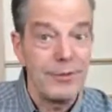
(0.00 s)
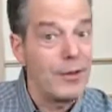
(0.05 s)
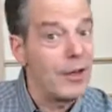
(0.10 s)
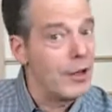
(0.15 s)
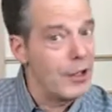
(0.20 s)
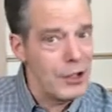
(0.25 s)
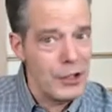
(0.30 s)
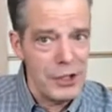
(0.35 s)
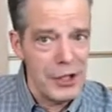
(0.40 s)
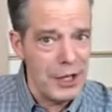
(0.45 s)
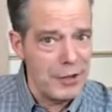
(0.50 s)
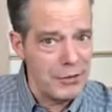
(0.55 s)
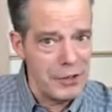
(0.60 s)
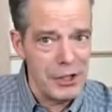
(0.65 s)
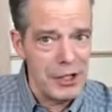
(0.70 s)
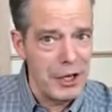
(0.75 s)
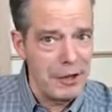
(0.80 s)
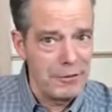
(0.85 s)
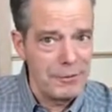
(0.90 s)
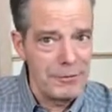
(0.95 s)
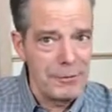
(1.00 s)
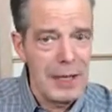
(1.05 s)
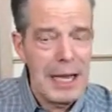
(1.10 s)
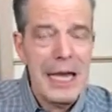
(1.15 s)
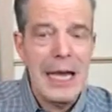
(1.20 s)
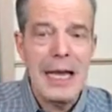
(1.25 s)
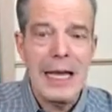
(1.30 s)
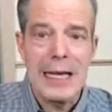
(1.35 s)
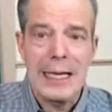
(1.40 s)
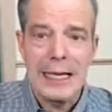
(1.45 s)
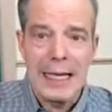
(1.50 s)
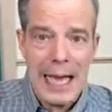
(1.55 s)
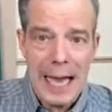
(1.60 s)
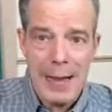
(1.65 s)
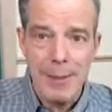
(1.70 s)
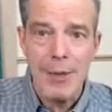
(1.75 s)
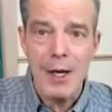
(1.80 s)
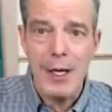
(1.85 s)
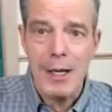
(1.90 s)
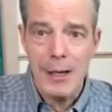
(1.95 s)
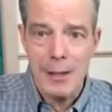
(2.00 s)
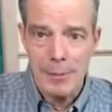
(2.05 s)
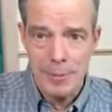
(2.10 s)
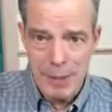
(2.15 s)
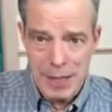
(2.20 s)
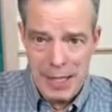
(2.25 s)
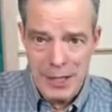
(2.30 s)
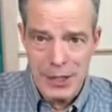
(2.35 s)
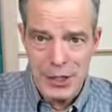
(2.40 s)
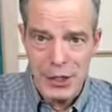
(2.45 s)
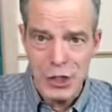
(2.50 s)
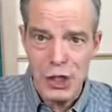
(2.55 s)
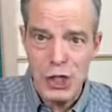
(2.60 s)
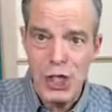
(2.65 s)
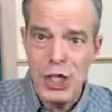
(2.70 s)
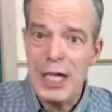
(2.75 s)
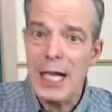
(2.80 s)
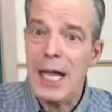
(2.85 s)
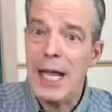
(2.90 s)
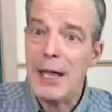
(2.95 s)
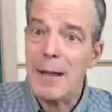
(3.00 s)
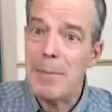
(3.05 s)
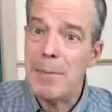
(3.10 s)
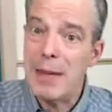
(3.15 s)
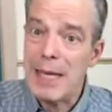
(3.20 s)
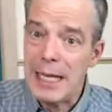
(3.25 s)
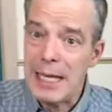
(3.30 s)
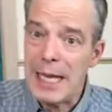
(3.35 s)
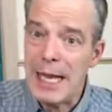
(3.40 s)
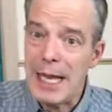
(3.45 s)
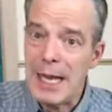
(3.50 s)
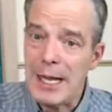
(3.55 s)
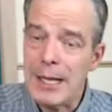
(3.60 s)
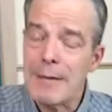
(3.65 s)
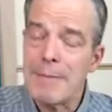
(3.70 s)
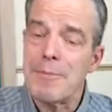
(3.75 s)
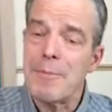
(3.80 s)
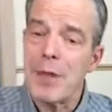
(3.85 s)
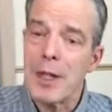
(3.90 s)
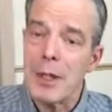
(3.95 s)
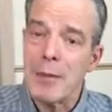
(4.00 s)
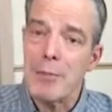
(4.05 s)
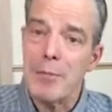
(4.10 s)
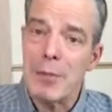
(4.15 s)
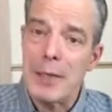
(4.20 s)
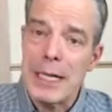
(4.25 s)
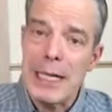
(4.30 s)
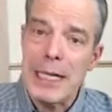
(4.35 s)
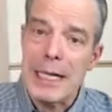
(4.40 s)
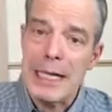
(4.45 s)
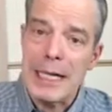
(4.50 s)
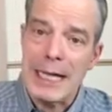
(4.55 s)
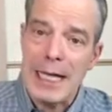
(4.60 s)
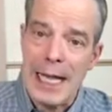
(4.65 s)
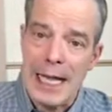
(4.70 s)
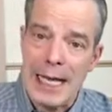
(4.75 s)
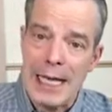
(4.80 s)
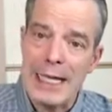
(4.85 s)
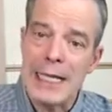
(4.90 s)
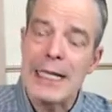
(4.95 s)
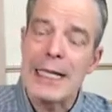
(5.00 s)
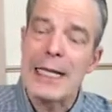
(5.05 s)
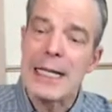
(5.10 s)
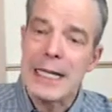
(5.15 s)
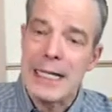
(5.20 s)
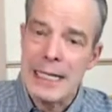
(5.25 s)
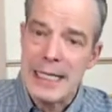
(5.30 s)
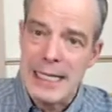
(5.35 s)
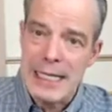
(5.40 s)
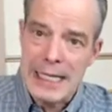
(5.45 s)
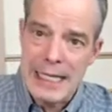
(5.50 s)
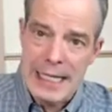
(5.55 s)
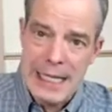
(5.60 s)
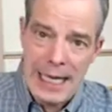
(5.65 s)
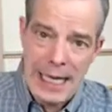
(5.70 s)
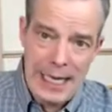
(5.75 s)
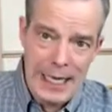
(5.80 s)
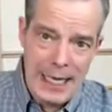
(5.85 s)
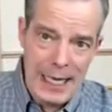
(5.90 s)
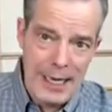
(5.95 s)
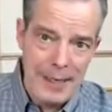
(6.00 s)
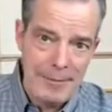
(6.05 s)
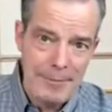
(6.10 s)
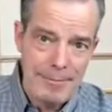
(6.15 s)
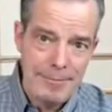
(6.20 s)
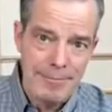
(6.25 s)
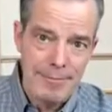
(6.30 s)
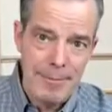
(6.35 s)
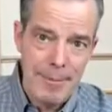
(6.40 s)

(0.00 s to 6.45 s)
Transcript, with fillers: Very safe stuff. Gabapentin, G A B A P E N T I N.